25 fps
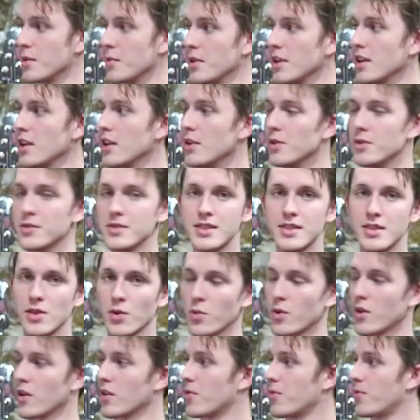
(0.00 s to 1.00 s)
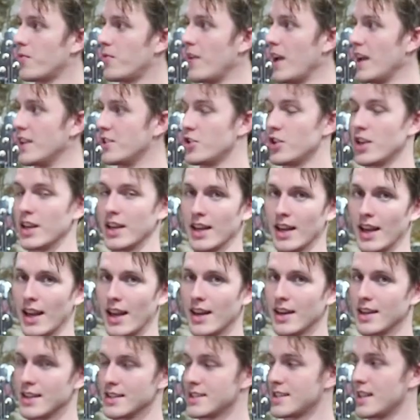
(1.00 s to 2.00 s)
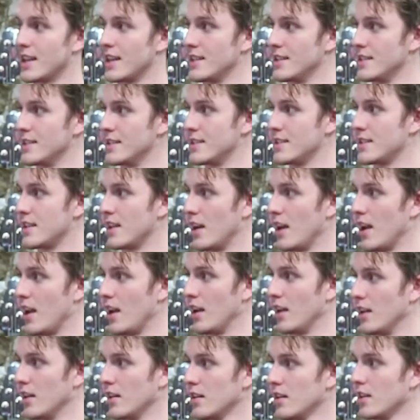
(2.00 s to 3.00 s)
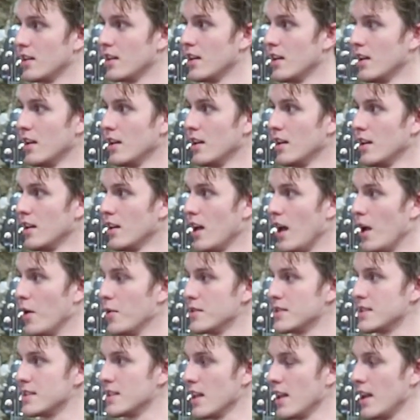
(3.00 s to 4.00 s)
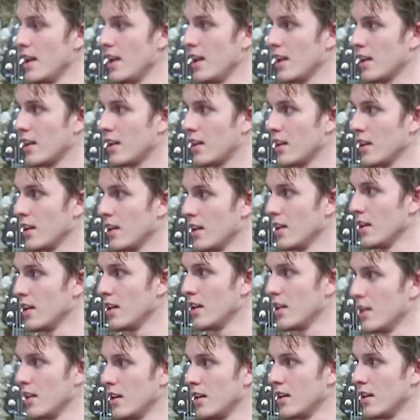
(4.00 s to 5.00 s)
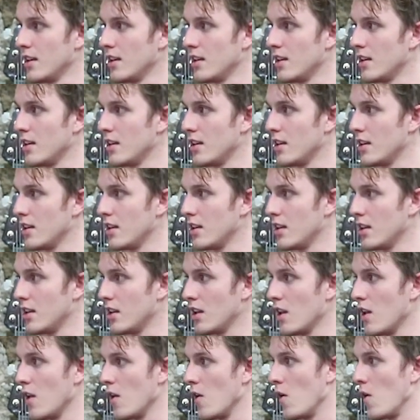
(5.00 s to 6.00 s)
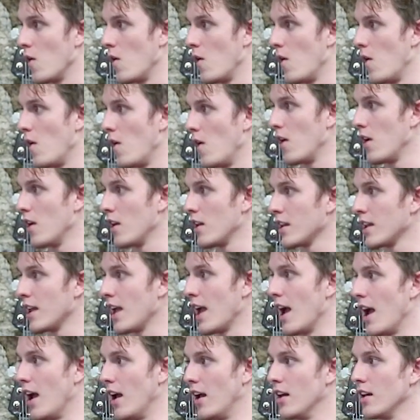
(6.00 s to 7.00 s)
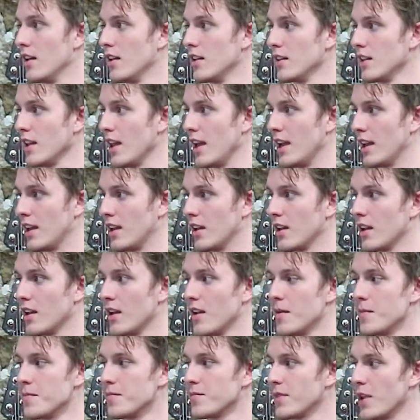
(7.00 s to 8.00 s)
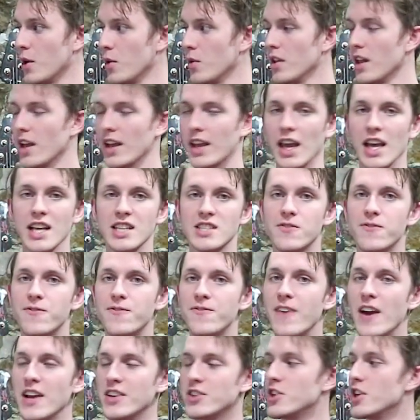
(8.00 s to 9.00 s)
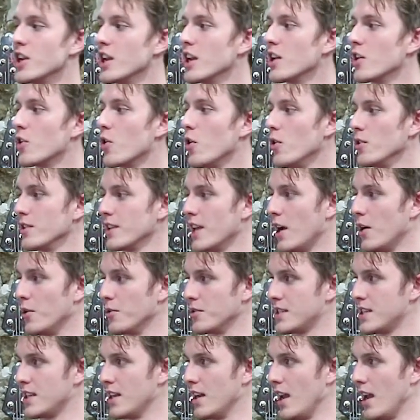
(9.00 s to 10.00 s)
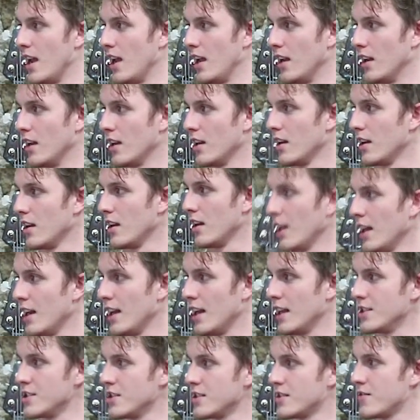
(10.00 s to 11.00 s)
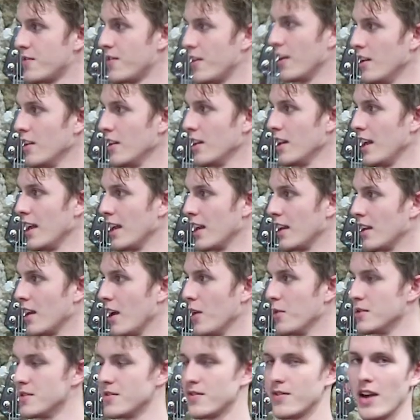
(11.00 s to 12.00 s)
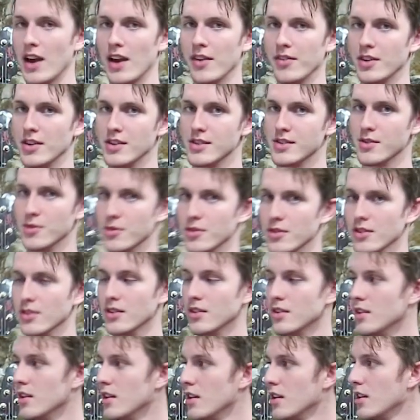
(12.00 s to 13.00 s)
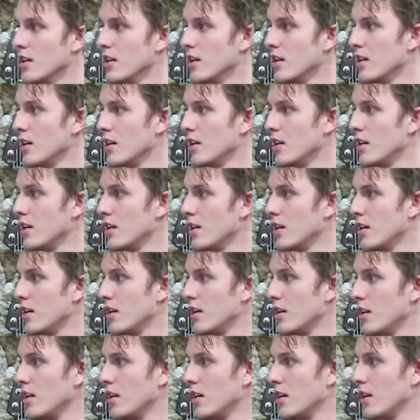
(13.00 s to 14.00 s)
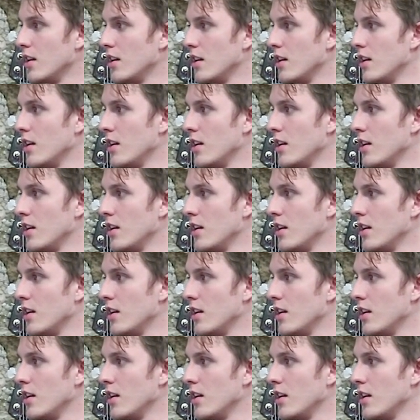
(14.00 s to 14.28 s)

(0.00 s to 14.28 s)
Somebody used the word fetching in a sentence today. I was like... But not like, you look fetching. Yeah, like, they were like, it's fetching cold out today. And I just felt like I was five years old. What did you want to say back?